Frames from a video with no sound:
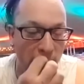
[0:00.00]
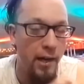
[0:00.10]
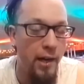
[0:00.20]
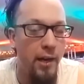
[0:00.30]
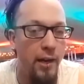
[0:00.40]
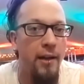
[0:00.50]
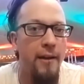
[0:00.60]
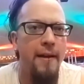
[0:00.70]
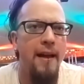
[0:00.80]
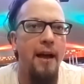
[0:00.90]

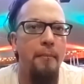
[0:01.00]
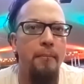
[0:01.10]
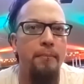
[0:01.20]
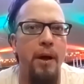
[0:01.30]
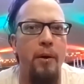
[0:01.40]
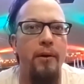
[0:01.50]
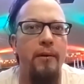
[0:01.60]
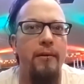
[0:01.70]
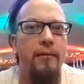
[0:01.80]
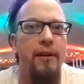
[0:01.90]
about
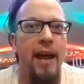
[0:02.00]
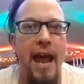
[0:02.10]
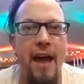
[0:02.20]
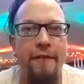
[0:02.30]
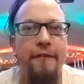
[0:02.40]
half